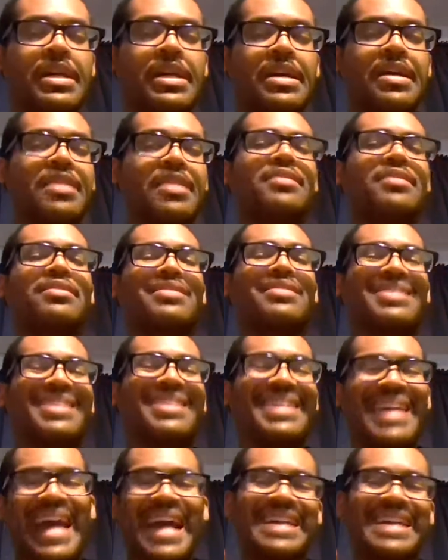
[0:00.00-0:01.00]
This is
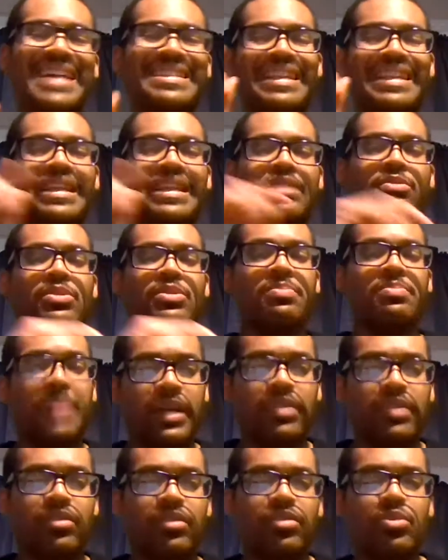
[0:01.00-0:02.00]
an excellent
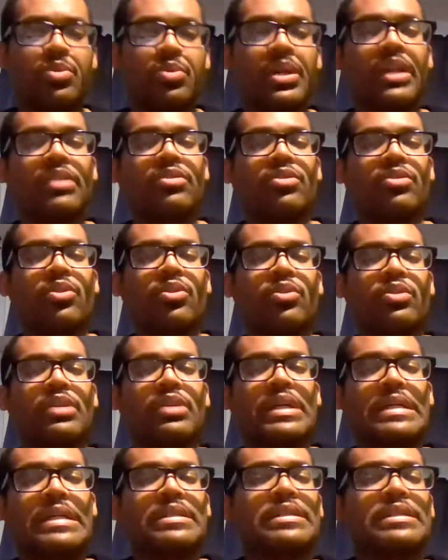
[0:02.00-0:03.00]
response to insult
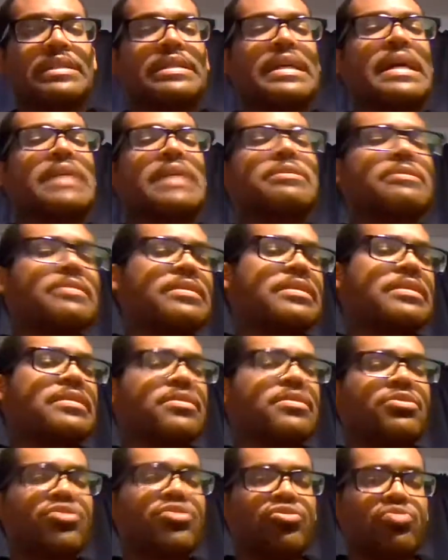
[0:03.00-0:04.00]
as it
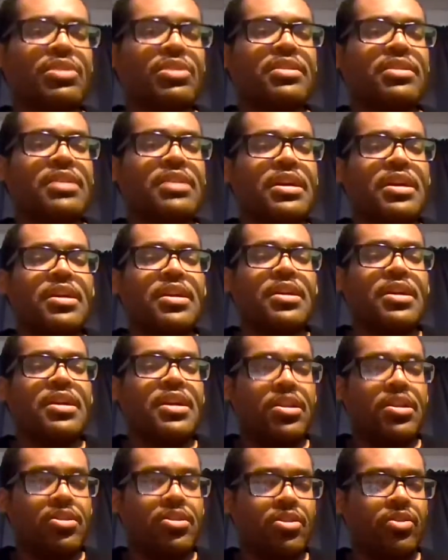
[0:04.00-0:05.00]
countersignals strength
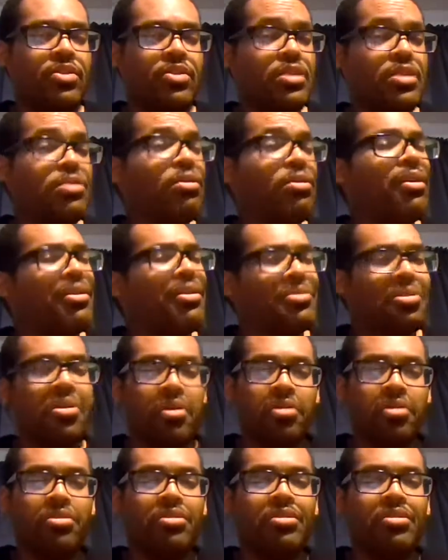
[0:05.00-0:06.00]
and shows that you aren't
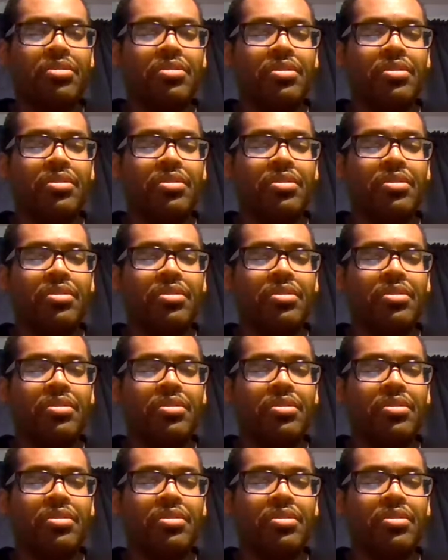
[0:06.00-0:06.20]
hurt